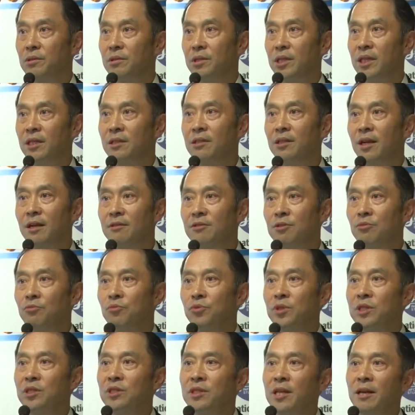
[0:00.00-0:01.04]
It doesn't
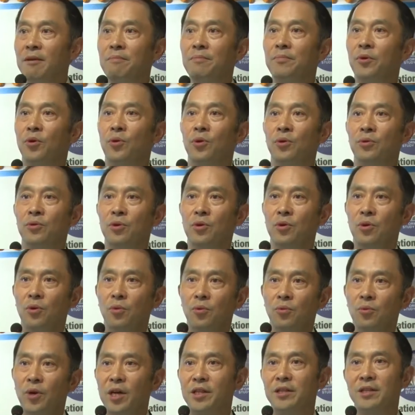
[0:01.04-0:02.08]
resemble
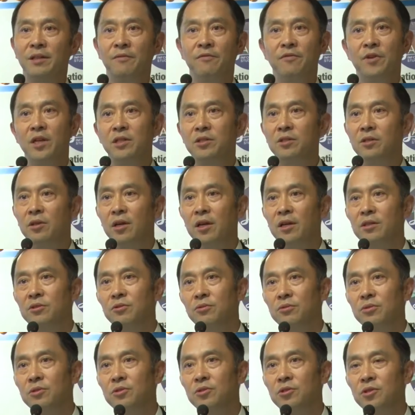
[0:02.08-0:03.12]
what the
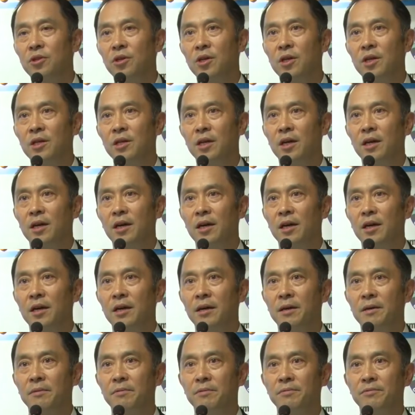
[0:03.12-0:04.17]
investigations
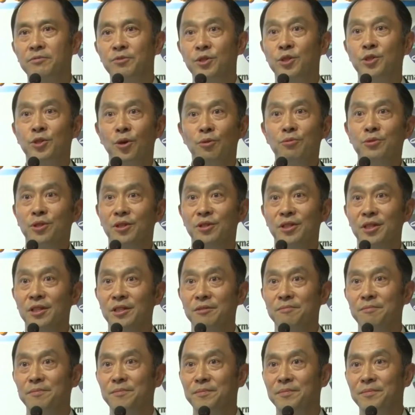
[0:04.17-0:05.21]
uh, resulted
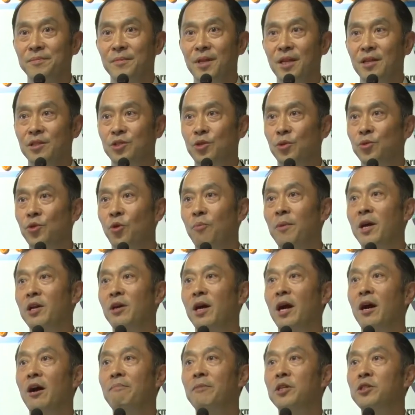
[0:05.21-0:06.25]
in. So no matter
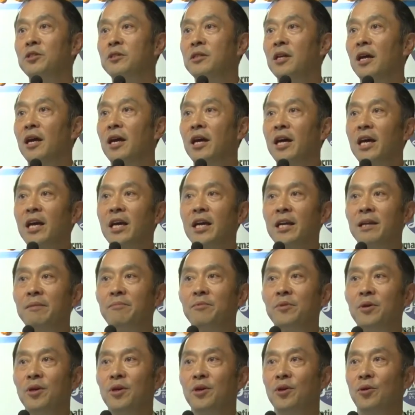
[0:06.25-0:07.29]
how much
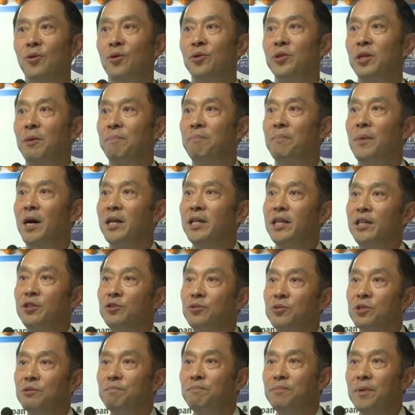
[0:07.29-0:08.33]
time or the money
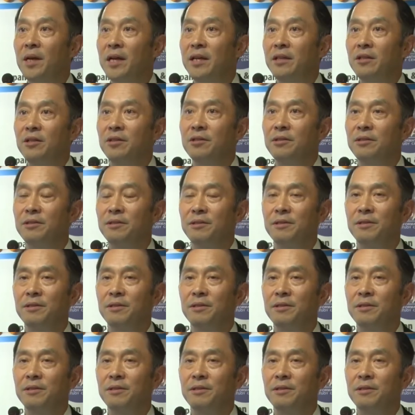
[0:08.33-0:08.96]
you spent,